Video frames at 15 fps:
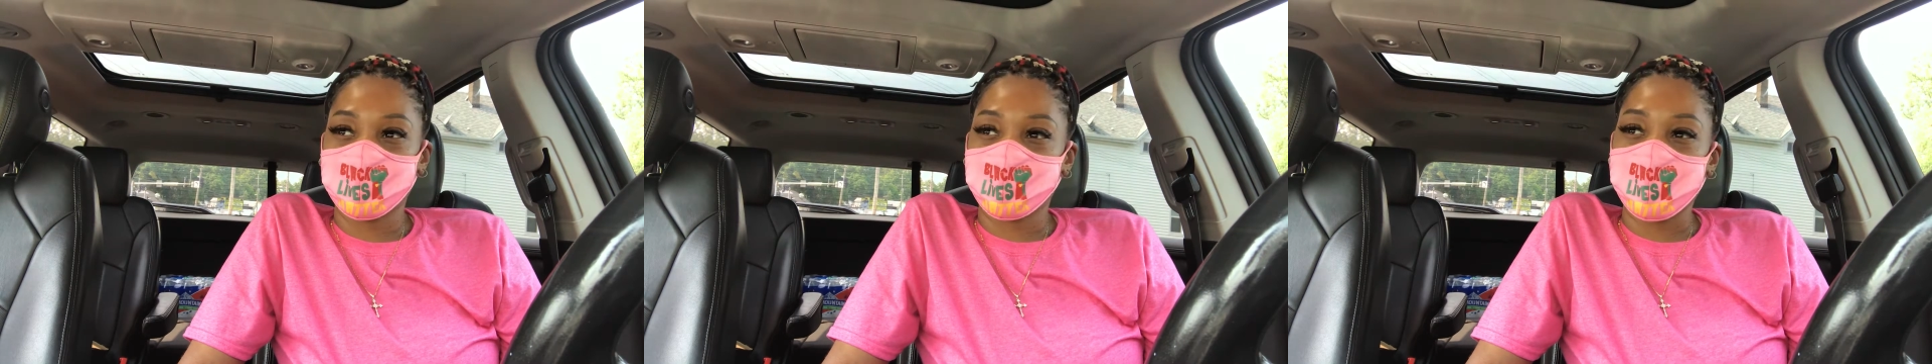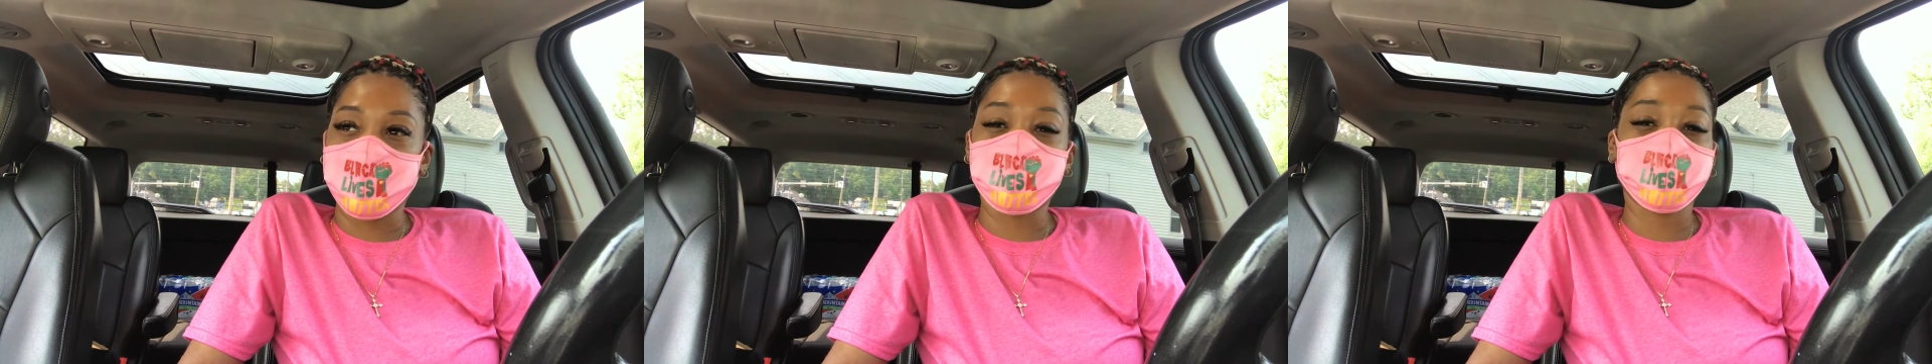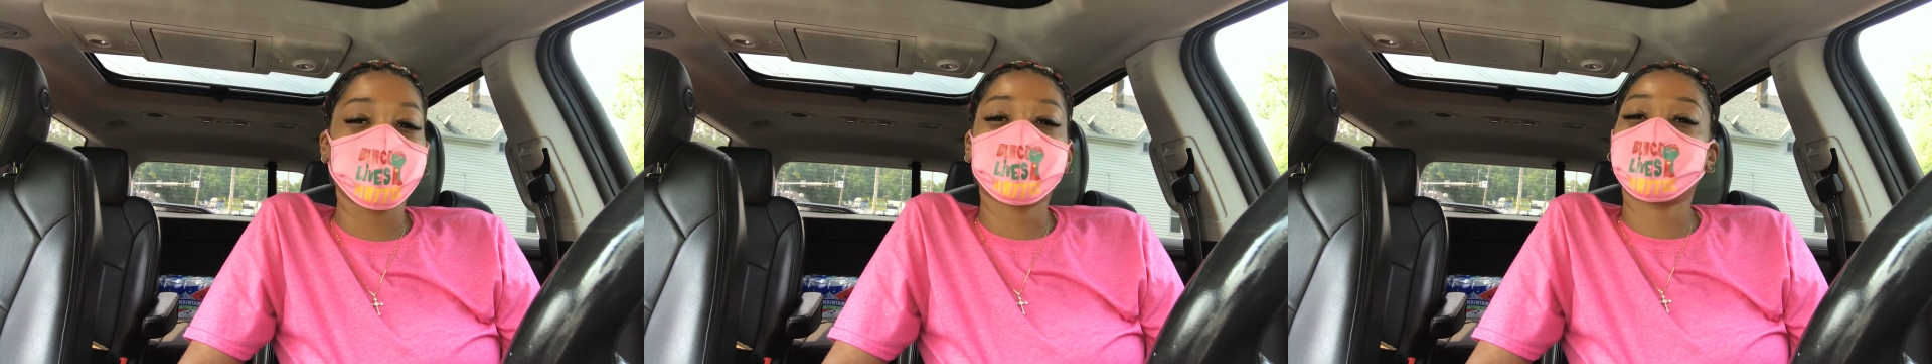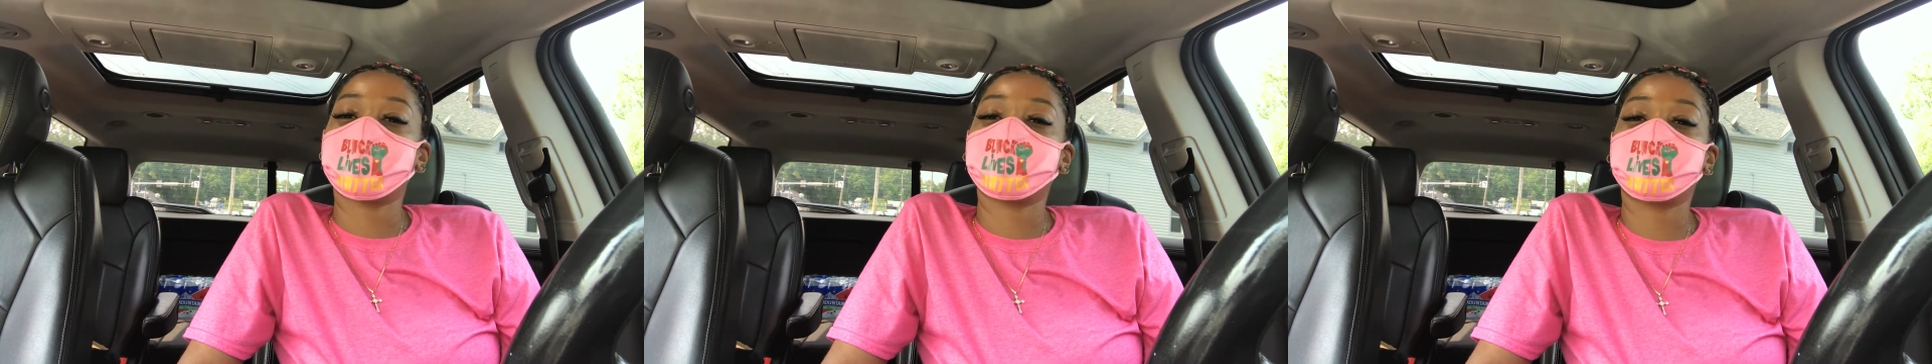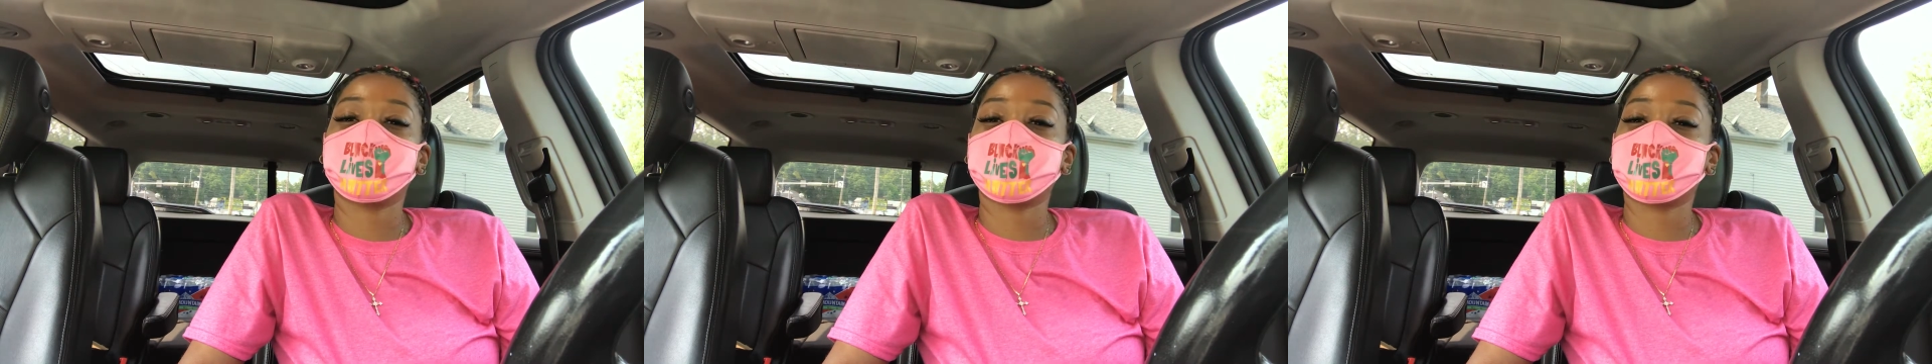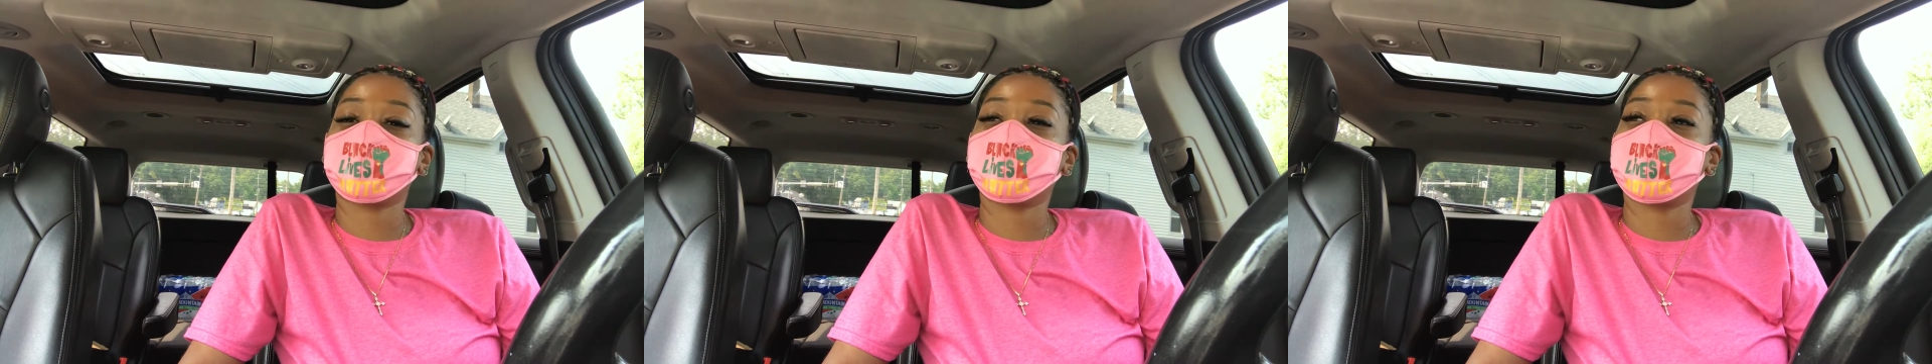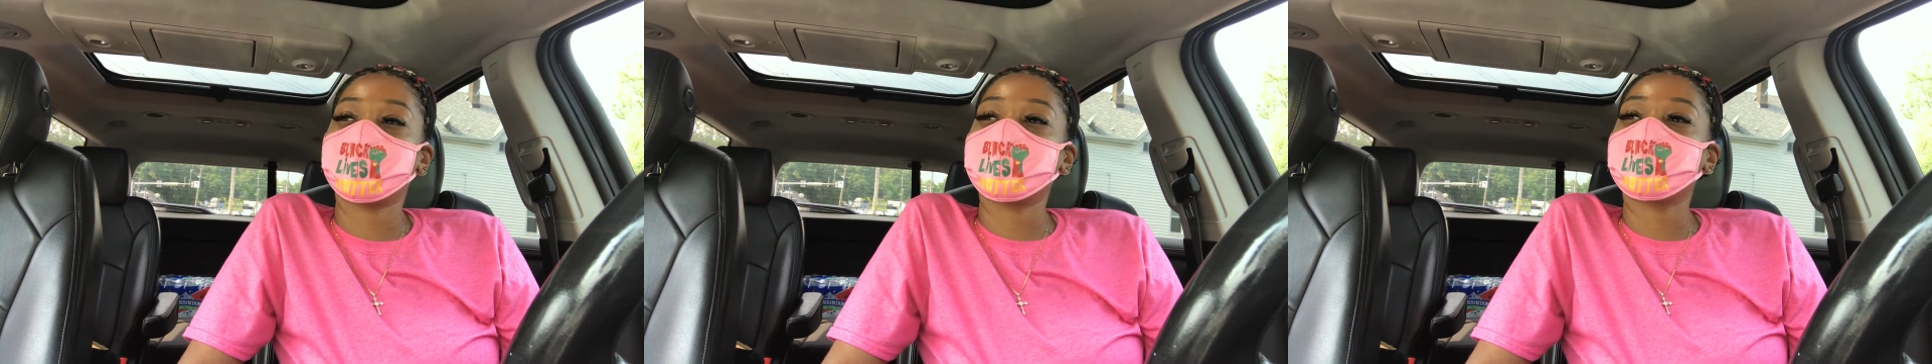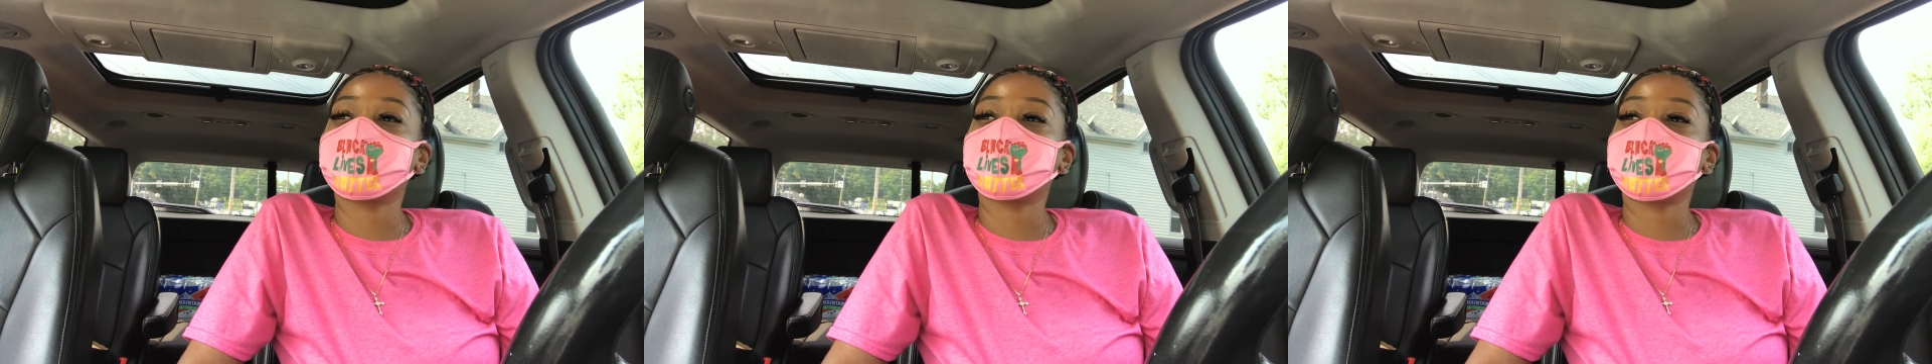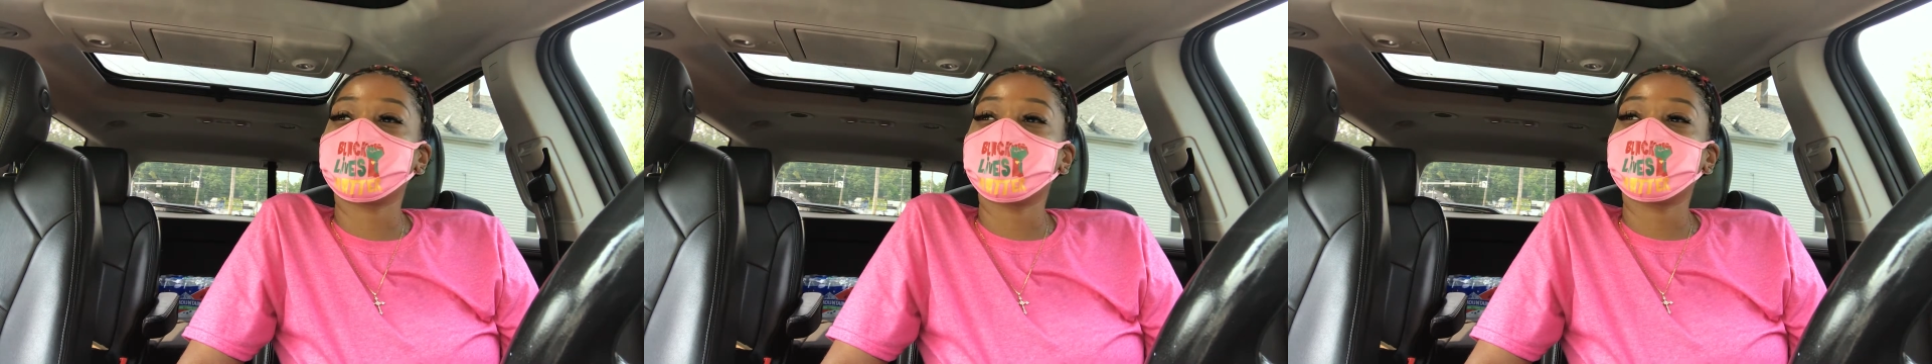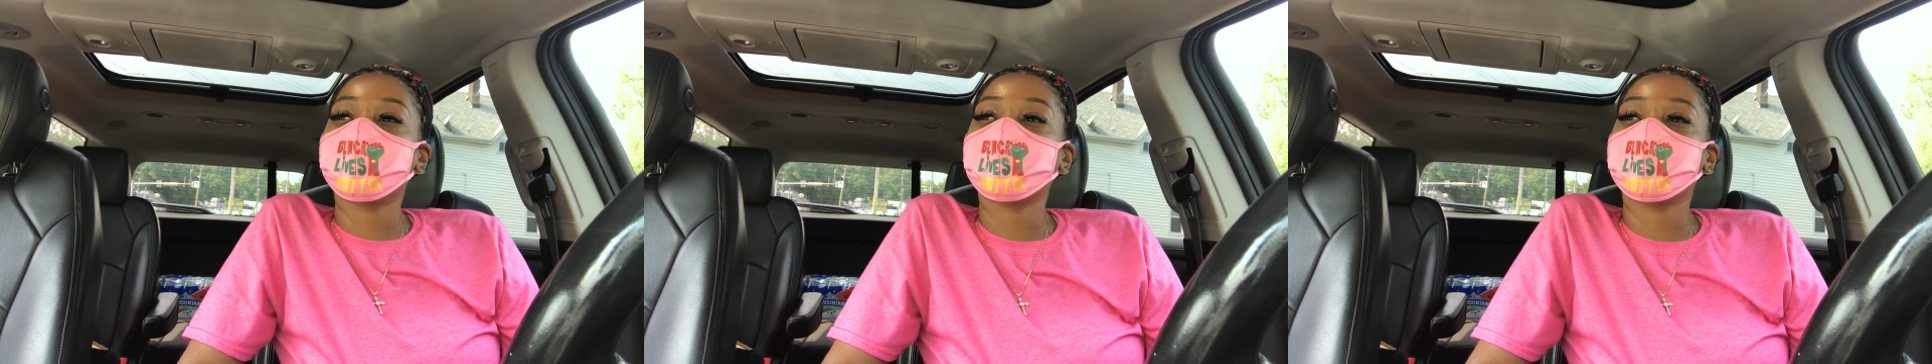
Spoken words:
I broke up with my dildo.